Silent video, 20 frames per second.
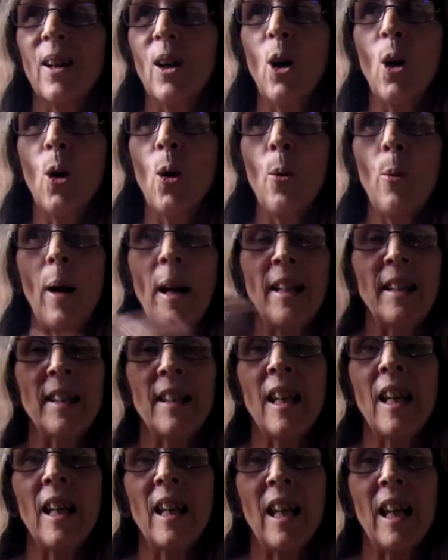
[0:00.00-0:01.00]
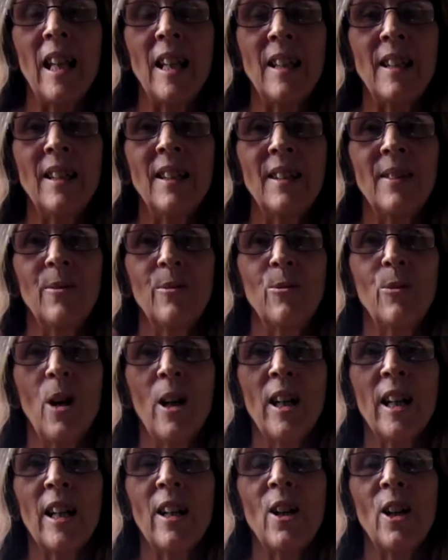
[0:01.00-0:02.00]
Always thinking,
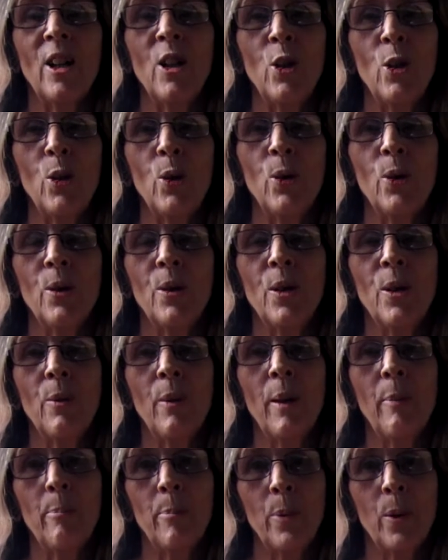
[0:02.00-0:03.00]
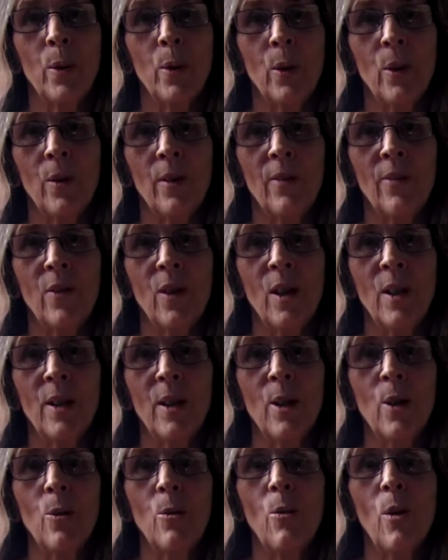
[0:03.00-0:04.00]
what can I do to improve?
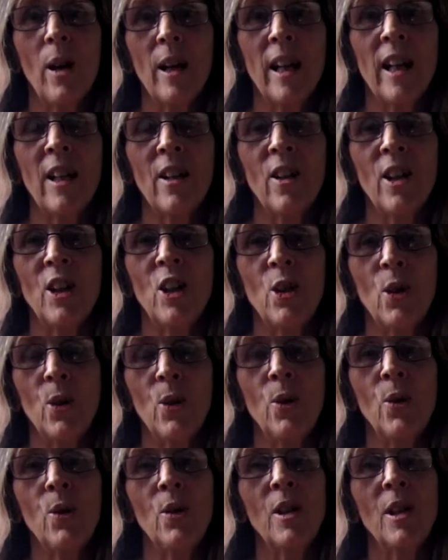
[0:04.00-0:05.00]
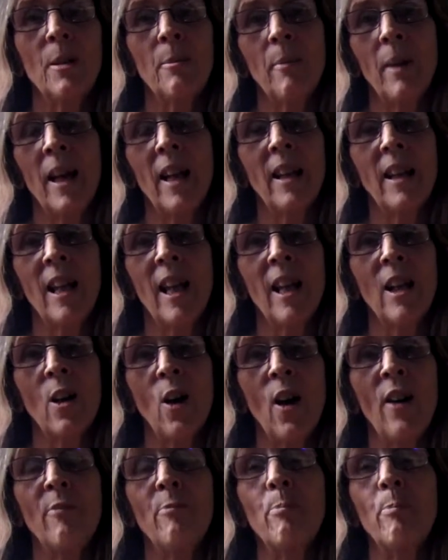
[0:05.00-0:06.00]
What can I do to make their
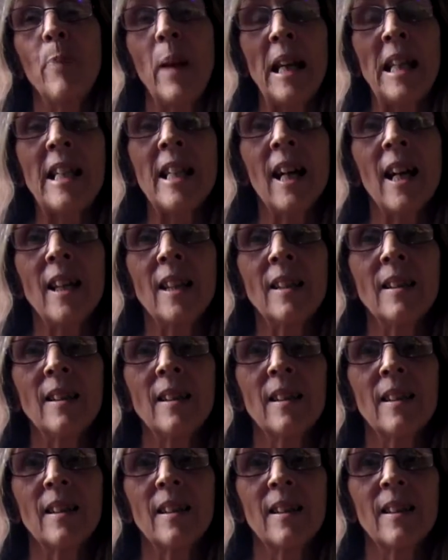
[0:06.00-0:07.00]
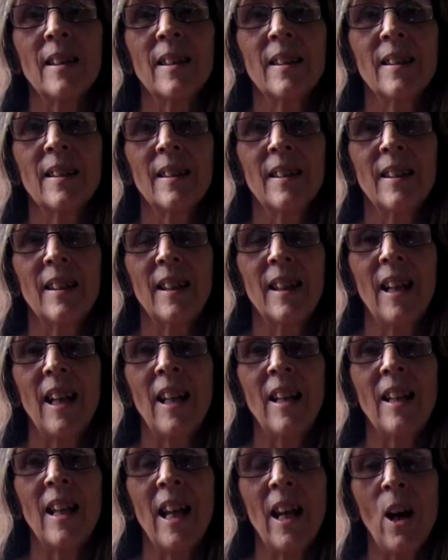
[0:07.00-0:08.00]
life better
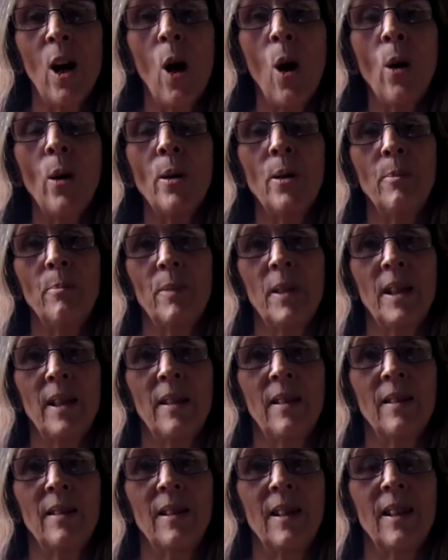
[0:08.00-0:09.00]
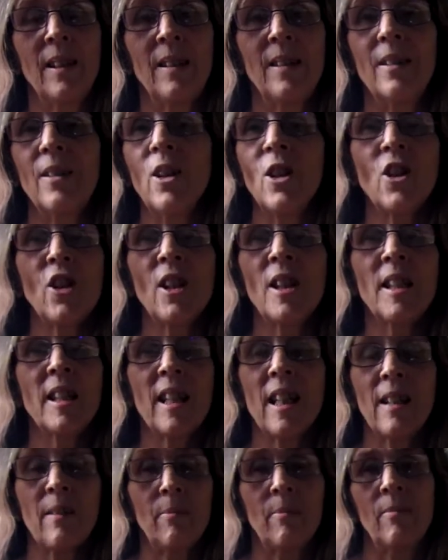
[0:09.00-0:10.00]
in their homes? Not
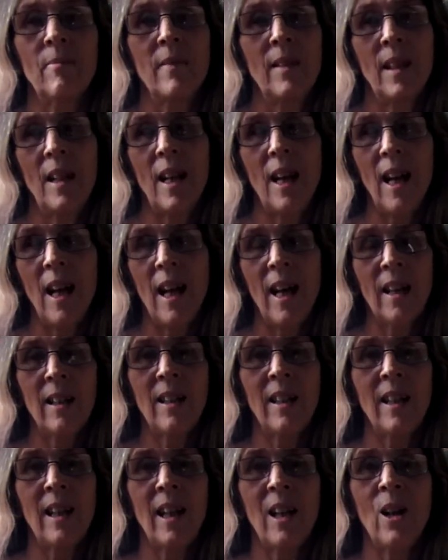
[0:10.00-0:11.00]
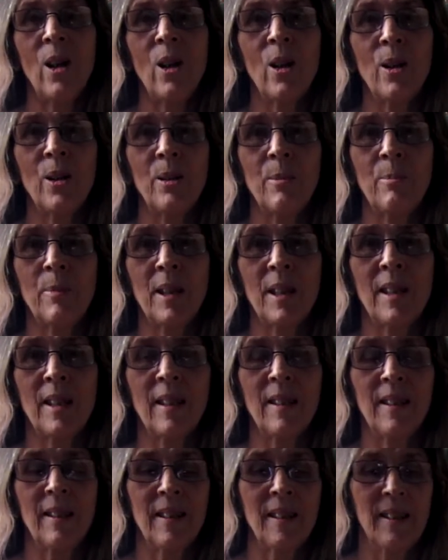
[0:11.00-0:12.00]
just out of their homes.
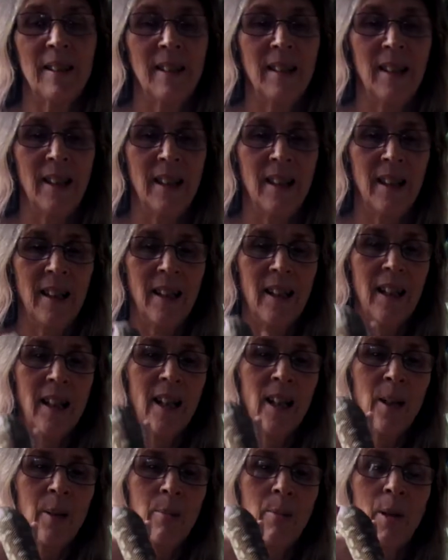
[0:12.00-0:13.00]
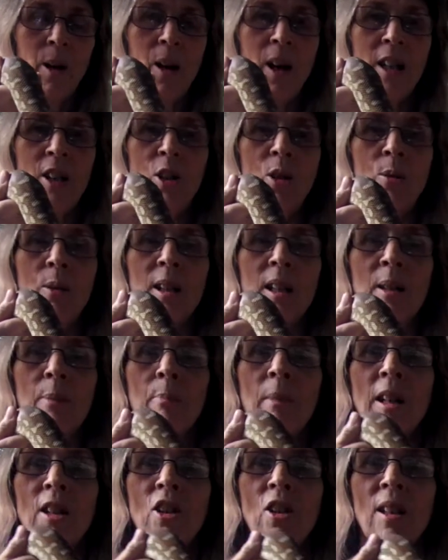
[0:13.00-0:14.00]
I do as
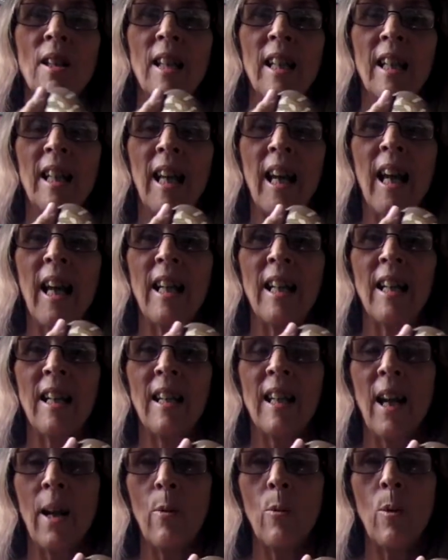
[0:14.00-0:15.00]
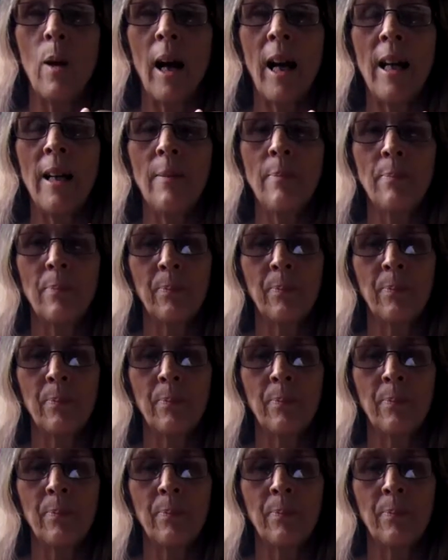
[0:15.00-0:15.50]
much as I can in that way